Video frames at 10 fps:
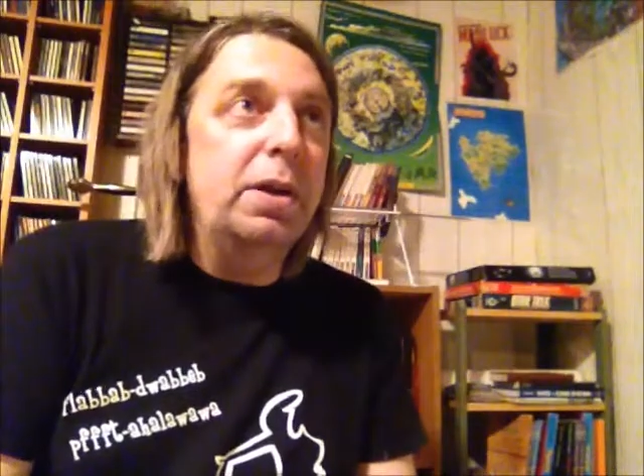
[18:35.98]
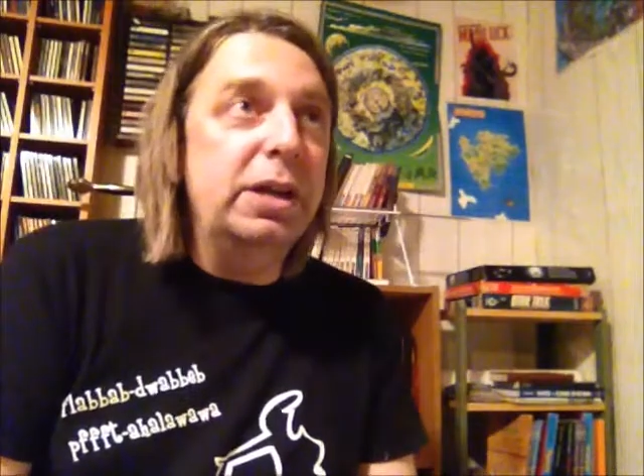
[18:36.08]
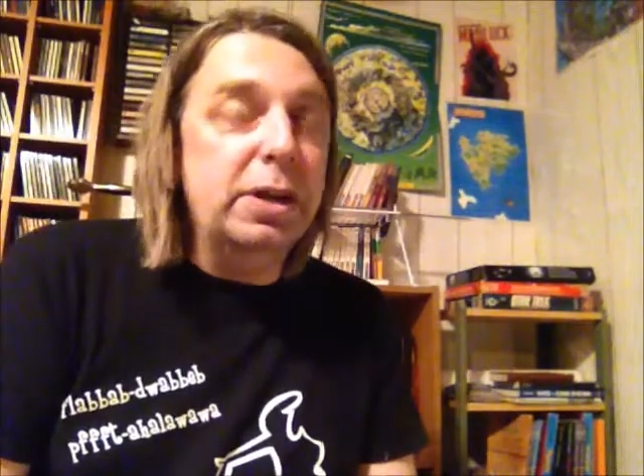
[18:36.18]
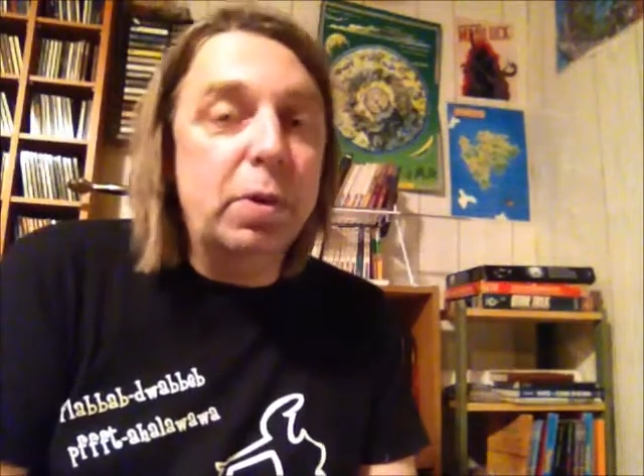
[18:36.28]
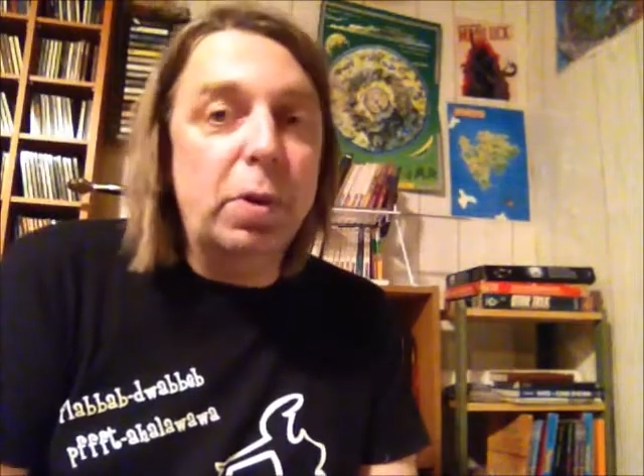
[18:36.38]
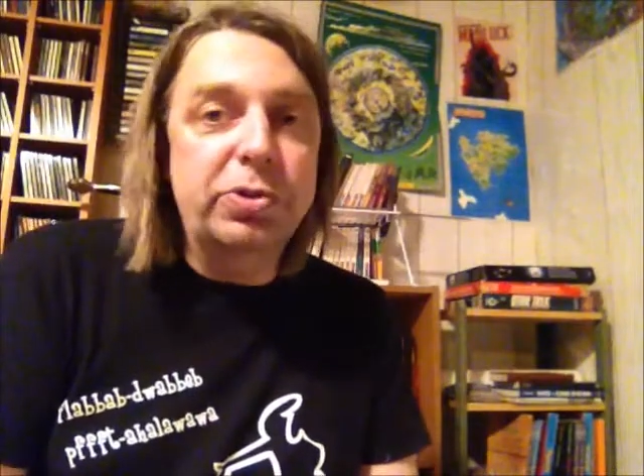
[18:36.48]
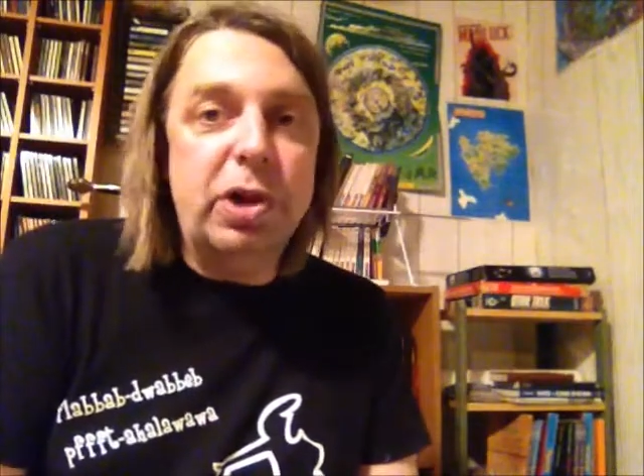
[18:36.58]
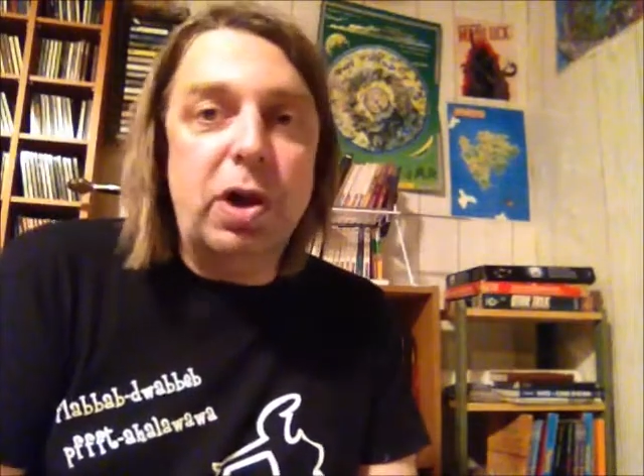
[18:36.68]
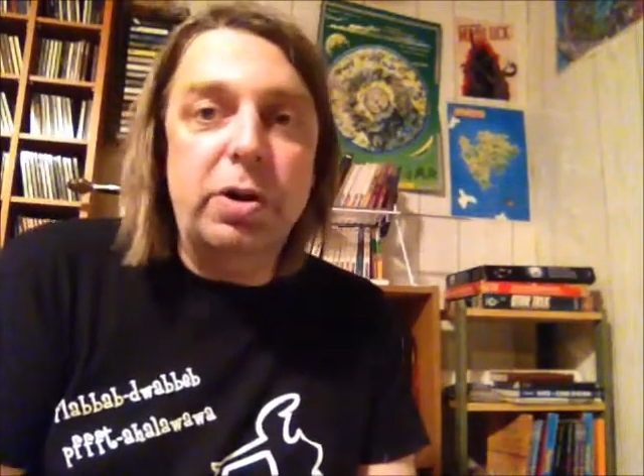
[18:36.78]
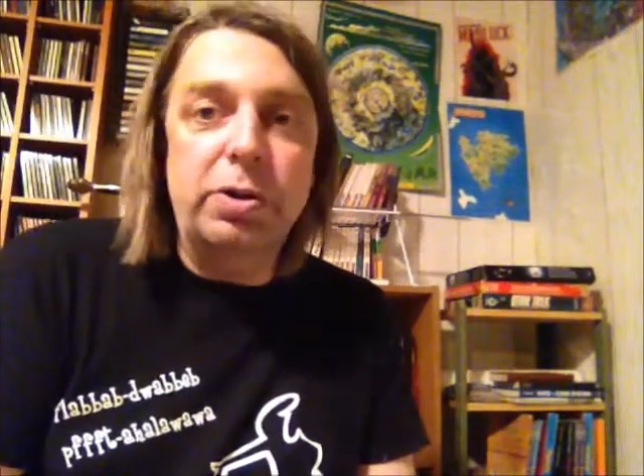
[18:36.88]
Heroes
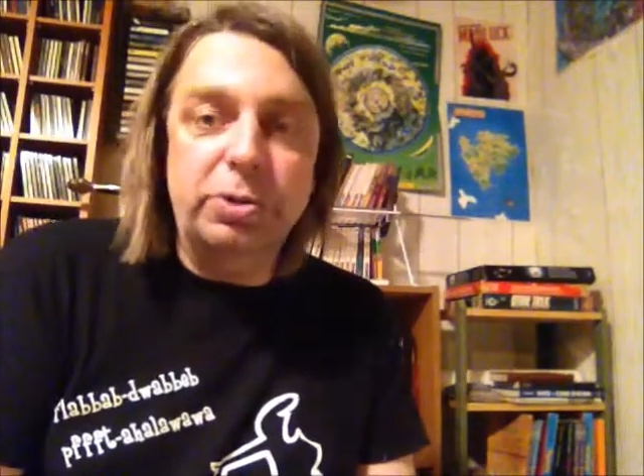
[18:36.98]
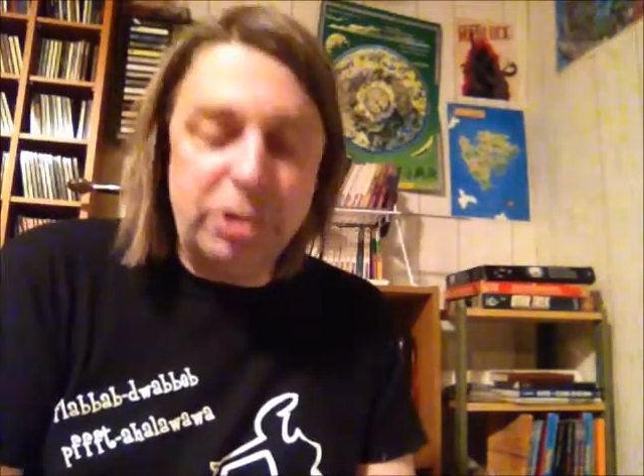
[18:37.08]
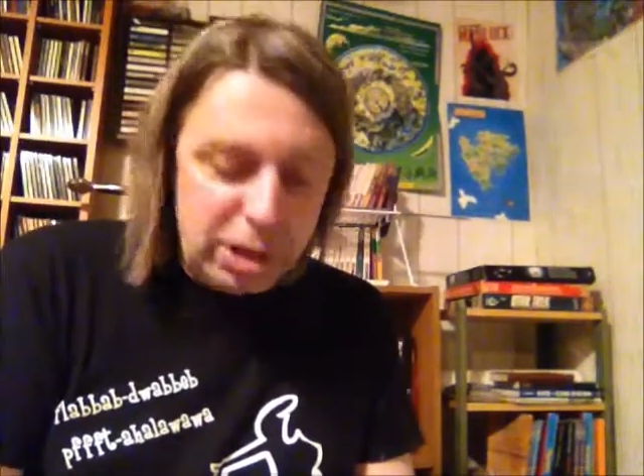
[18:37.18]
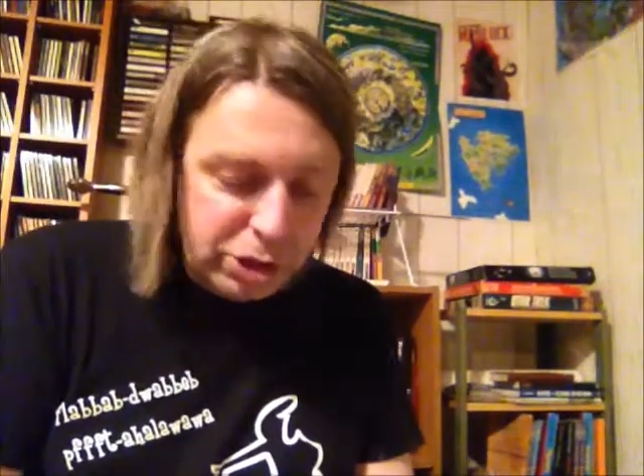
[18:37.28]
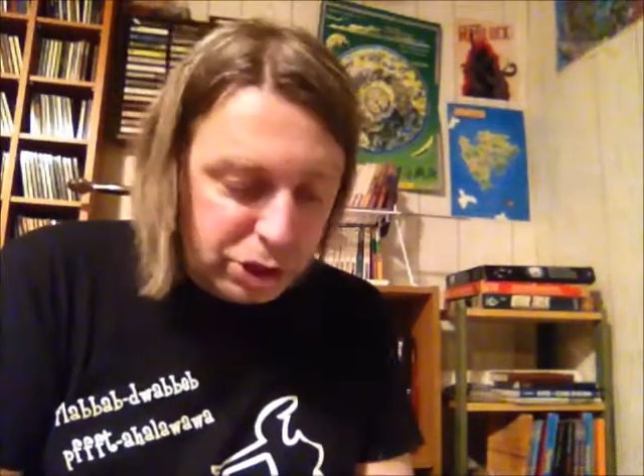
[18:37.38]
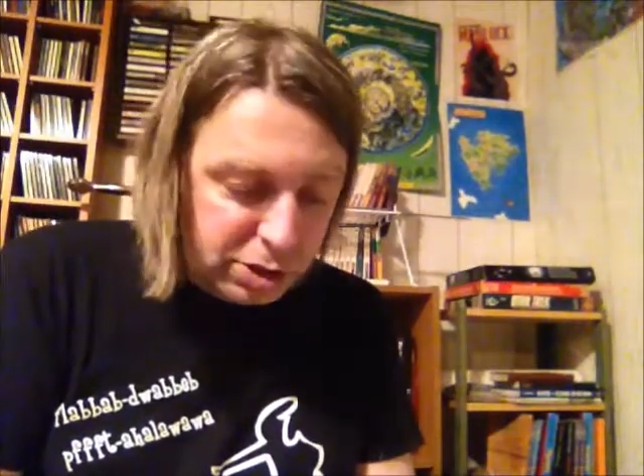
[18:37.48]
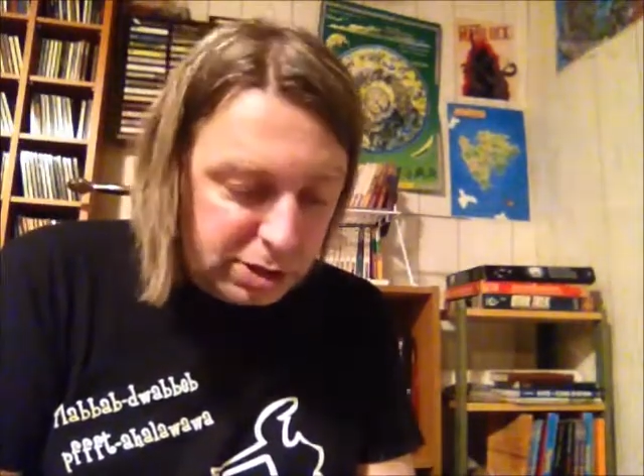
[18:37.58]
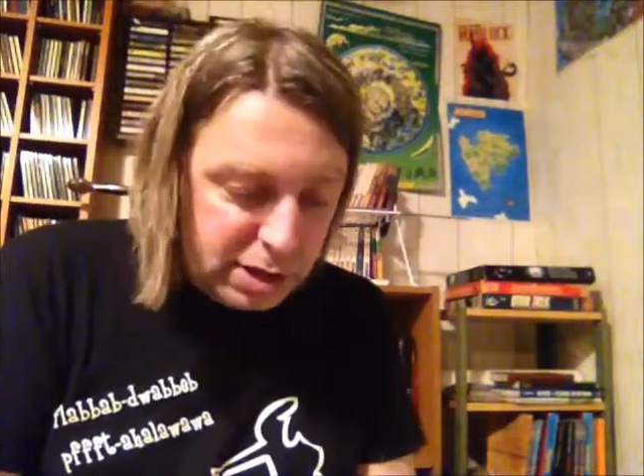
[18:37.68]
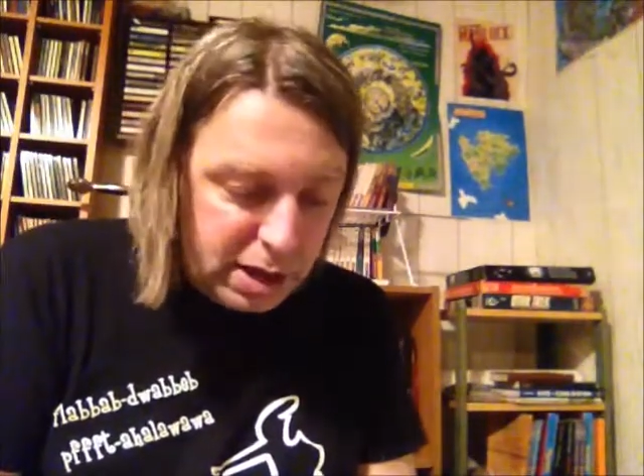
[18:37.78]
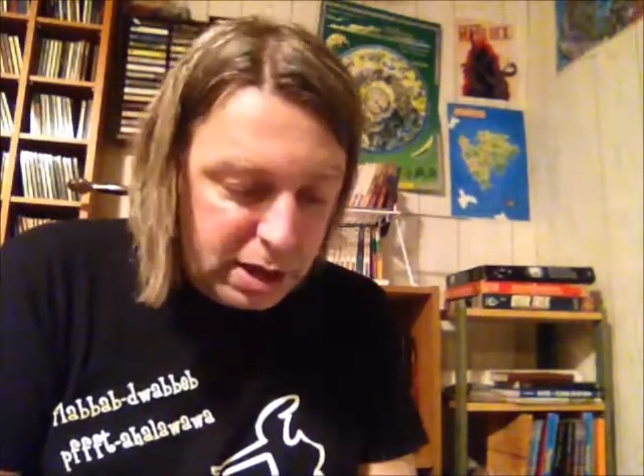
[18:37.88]
are
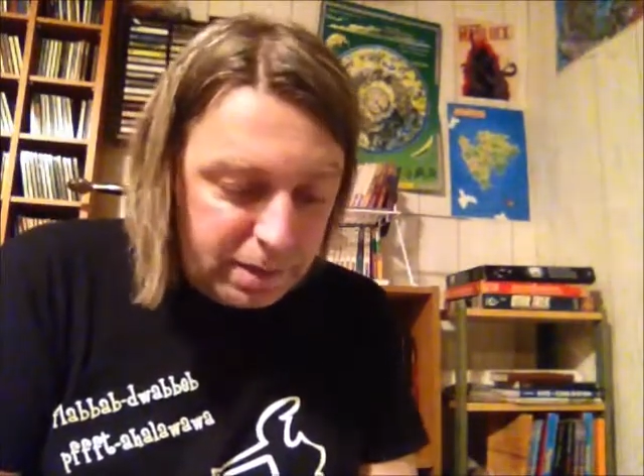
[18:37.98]
unconscious.